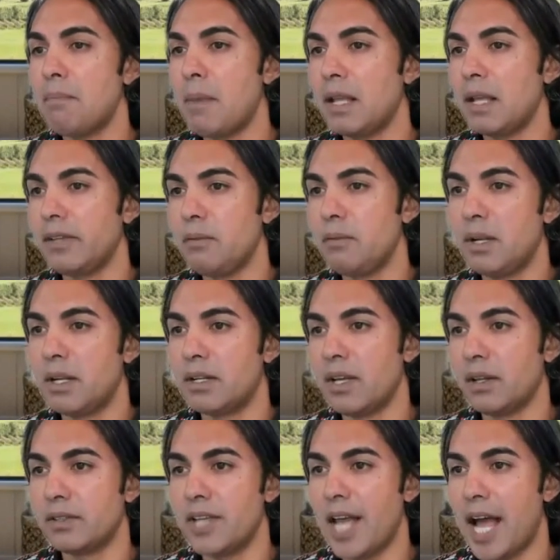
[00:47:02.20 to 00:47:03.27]
may lead me to
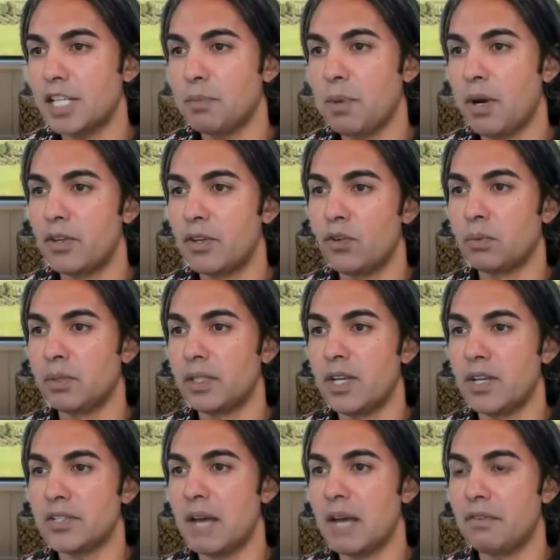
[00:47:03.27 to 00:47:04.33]
tell a taxpayer that normally
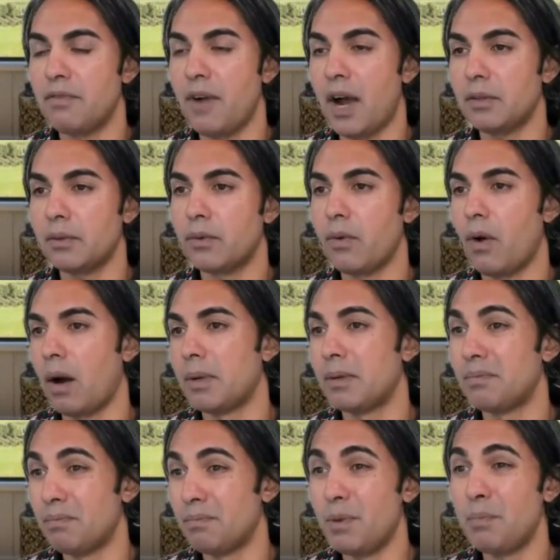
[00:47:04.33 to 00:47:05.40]
doesn't have a filing requirement,
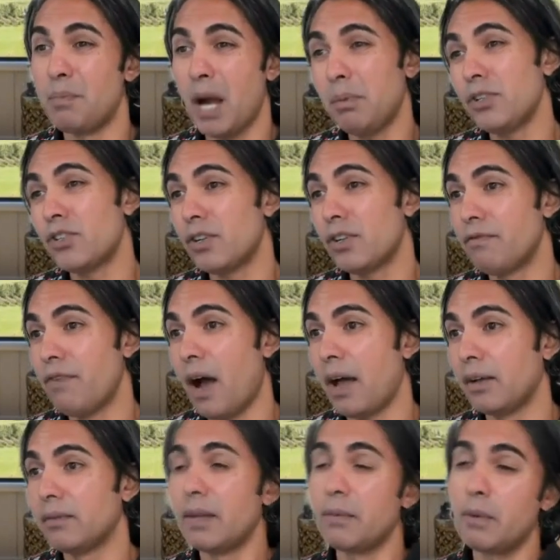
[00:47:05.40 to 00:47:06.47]
we probably should
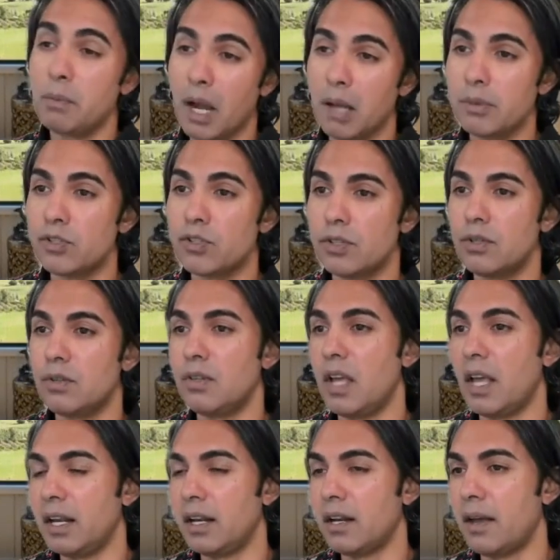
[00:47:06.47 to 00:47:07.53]
file, and we probably should do the
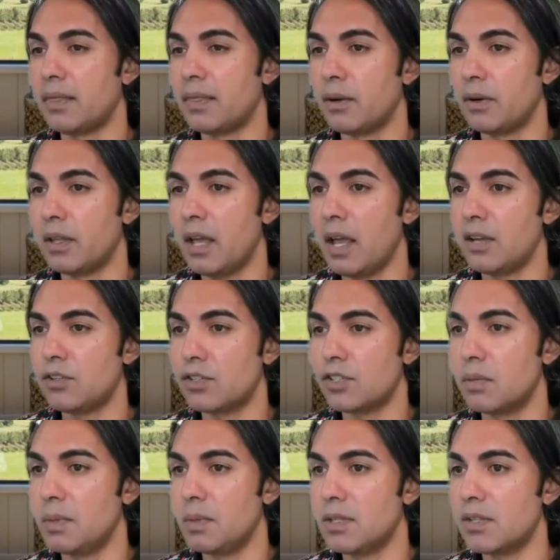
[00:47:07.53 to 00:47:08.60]
8938
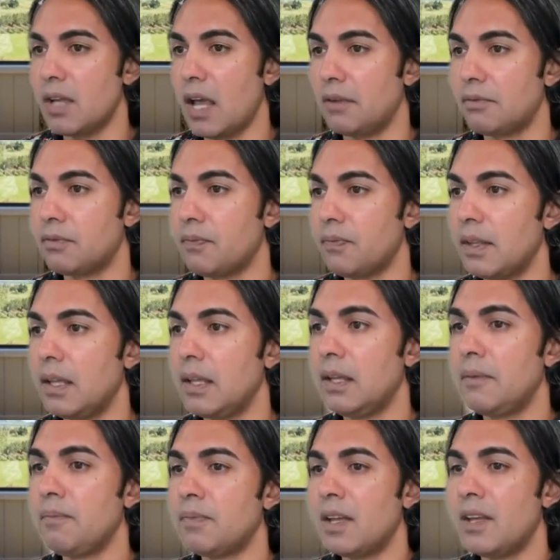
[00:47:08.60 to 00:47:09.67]
just to be safe.
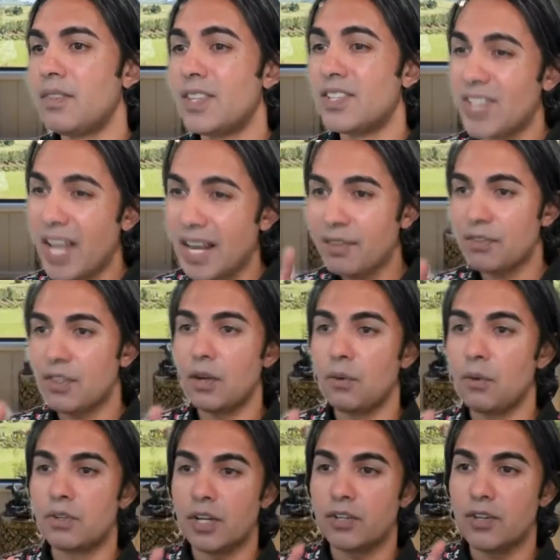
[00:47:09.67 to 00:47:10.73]
The second thing,
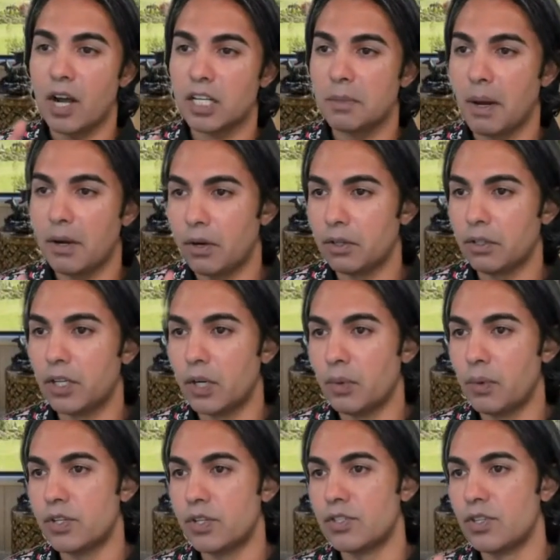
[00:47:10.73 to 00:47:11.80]
which I talked about earlier,
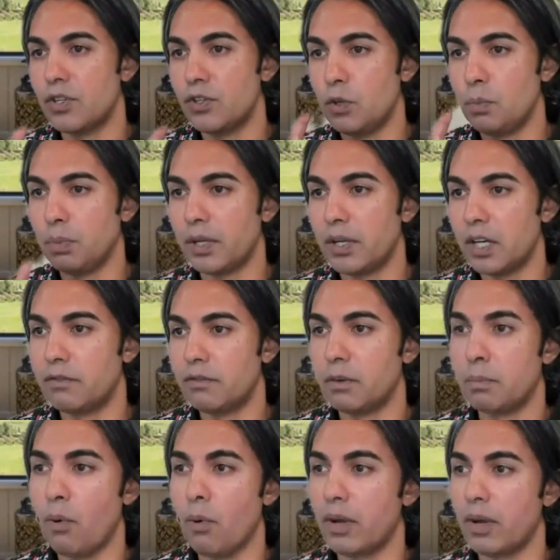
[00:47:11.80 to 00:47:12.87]
which is the duplicative
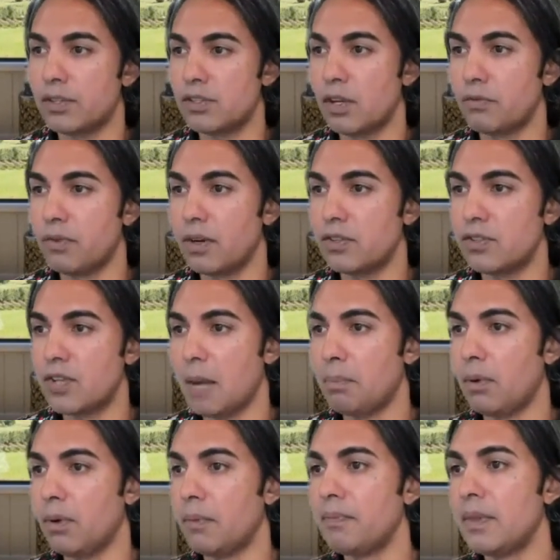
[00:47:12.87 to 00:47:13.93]
reporting. So for
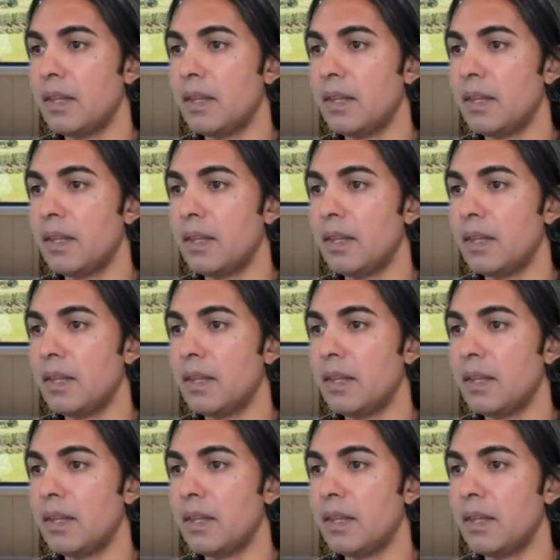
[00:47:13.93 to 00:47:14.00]
example,